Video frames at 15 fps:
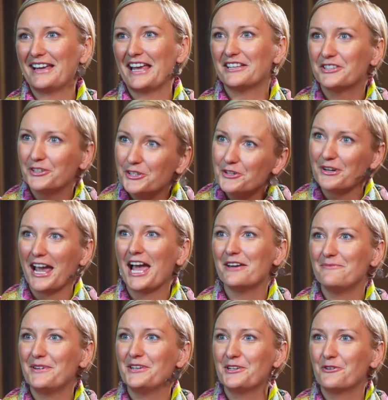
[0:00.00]
And so you're
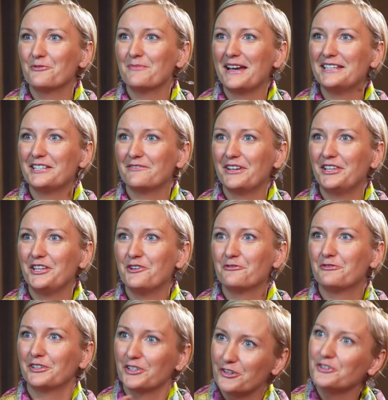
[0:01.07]
happy no matter whether you
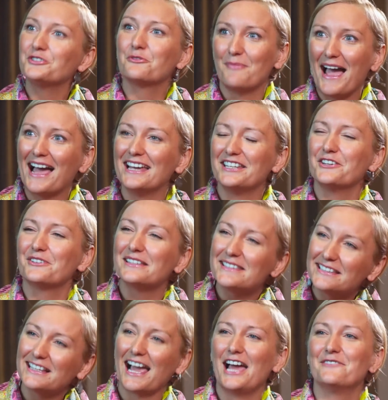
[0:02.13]
feel good or bad, you're
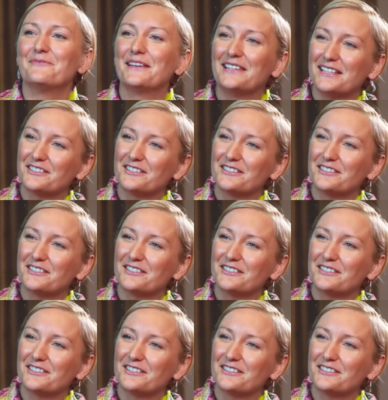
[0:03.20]
still happy.